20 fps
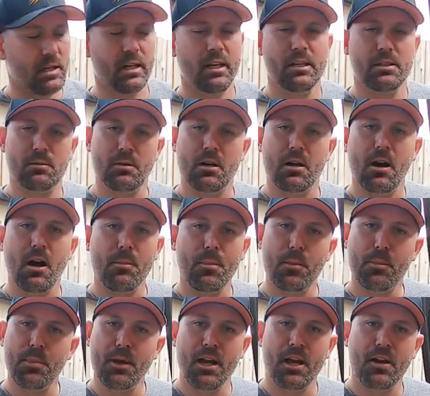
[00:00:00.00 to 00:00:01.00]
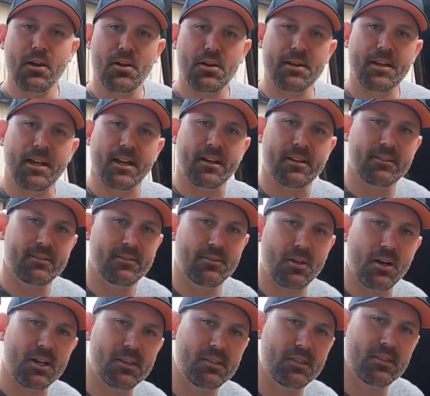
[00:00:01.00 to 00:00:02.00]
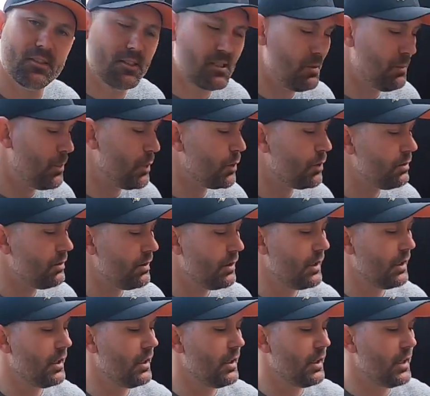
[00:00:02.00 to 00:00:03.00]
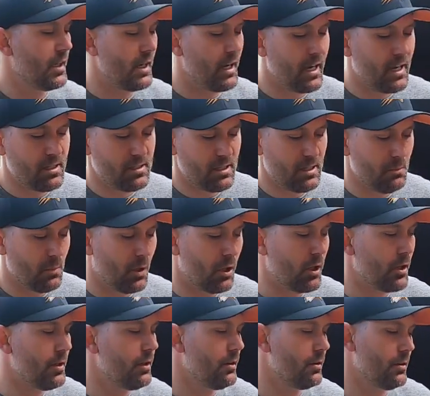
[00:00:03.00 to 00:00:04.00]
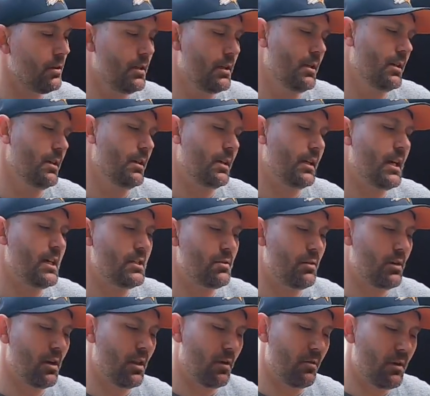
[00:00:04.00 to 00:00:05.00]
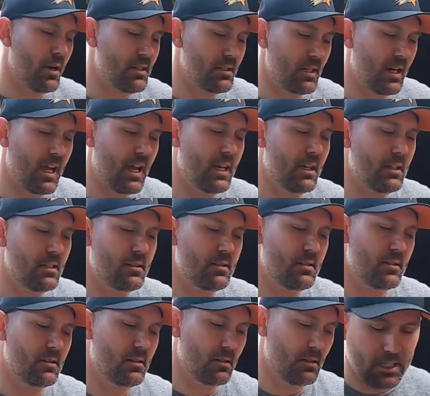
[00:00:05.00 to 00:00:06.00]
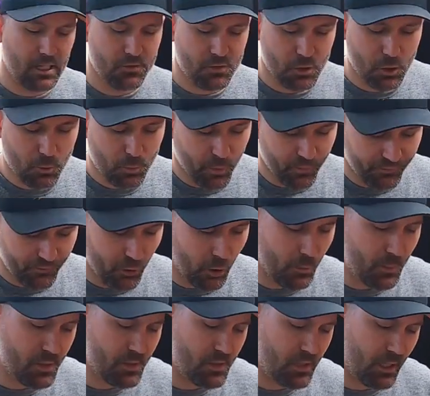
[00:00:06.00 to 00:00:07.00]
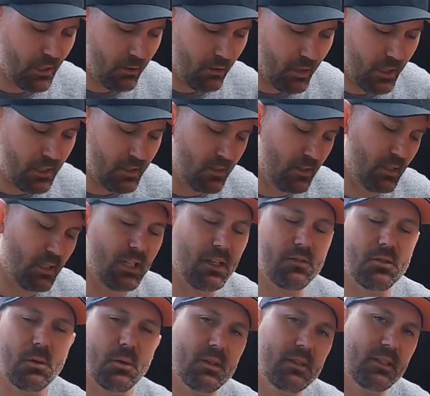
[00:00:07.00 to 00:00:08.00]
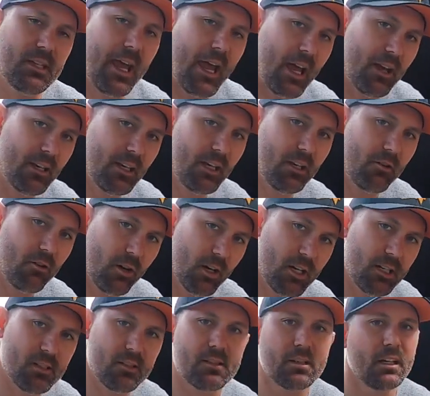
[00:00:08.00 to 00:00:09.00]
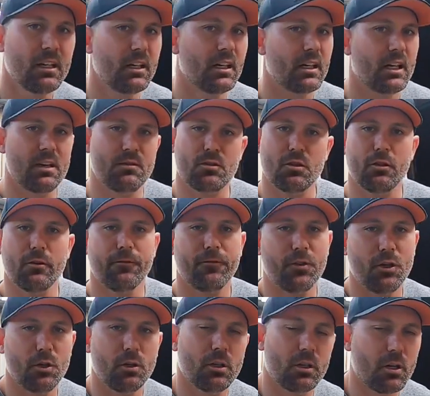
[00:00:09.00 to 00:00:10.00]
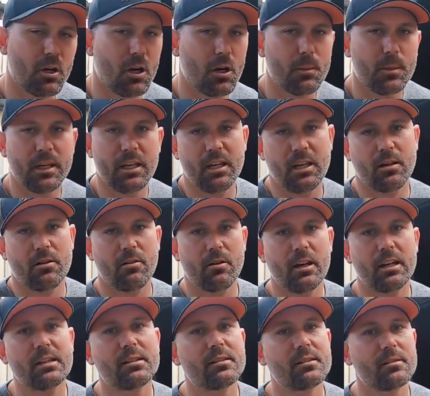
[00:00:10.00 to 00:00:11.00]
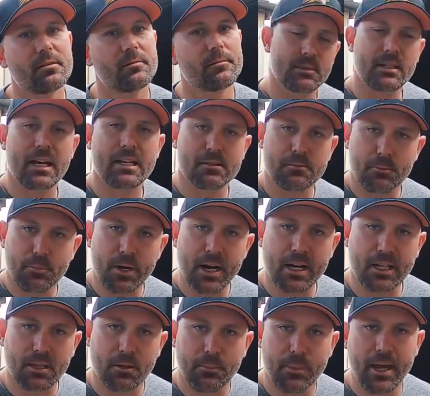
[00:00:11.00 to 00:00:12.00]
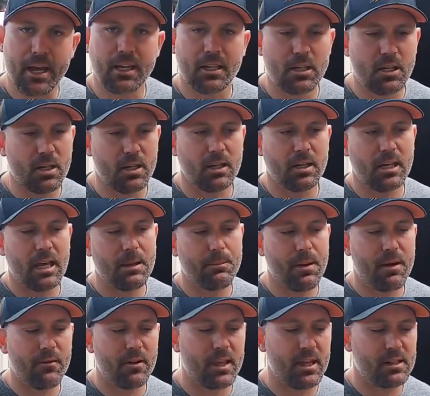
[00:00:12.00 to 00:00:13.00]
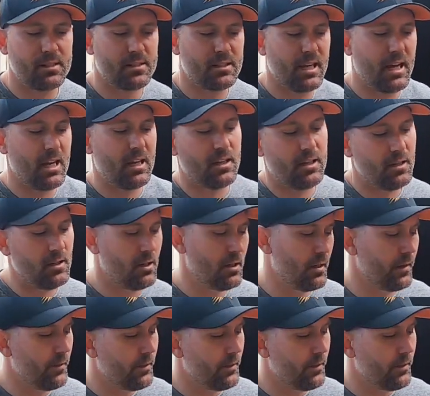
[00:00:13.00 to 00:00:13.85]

here's one I prepared earlier. Nice and simple, easy mod. Gets rid of the resonators, gives you a performance increase, gives you a sound increase, gives you a fuel economy increase, doesn't break the bank. You can keep everything standard.